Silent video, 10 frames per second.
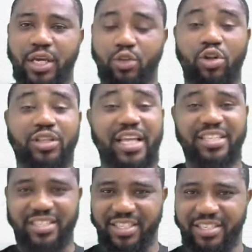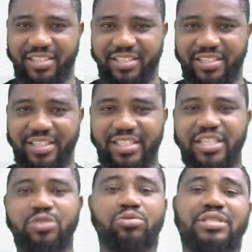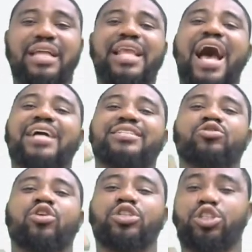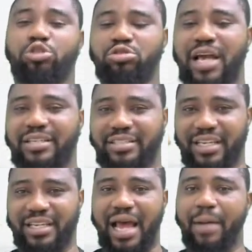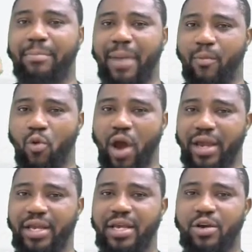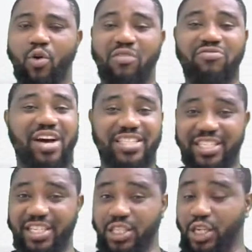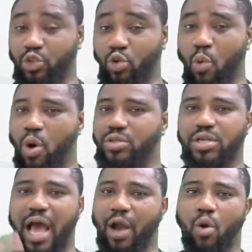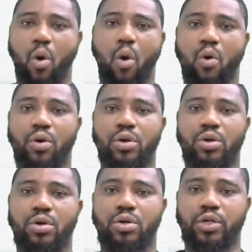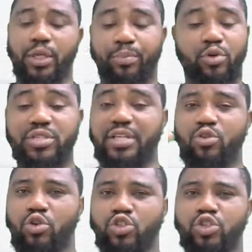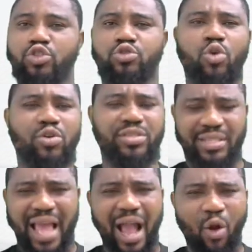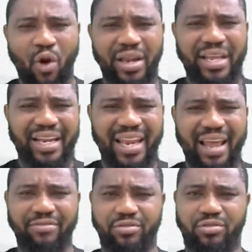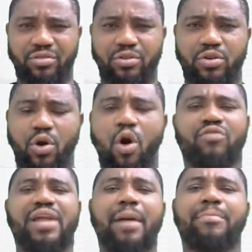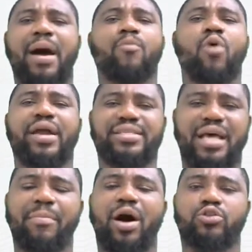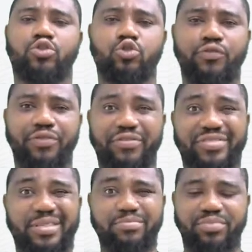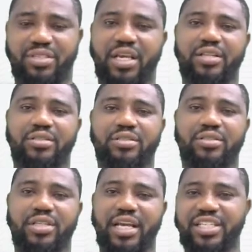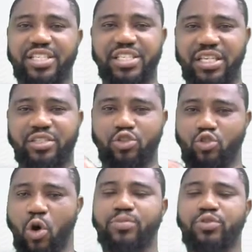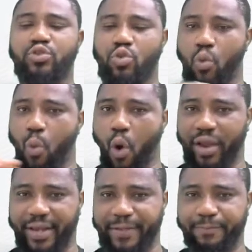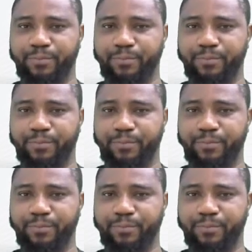it contains yeast. The yeast will start acting on the sugars in that palm wine, converting it into what? Alcohol. The process continues until the alcoholic level of that palm wine is about 15%, then the yeast stops working.